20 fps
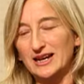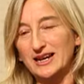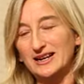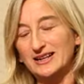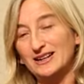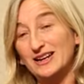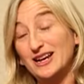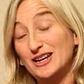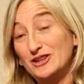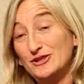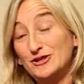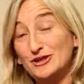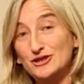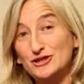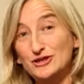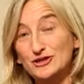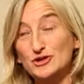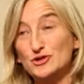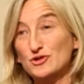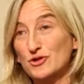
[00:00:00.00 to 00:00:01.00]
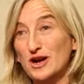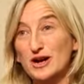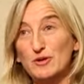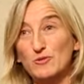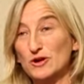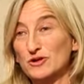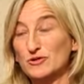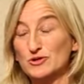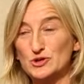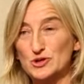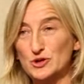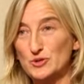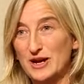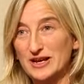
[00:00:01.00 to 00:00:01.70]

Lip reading: And you can just try one or two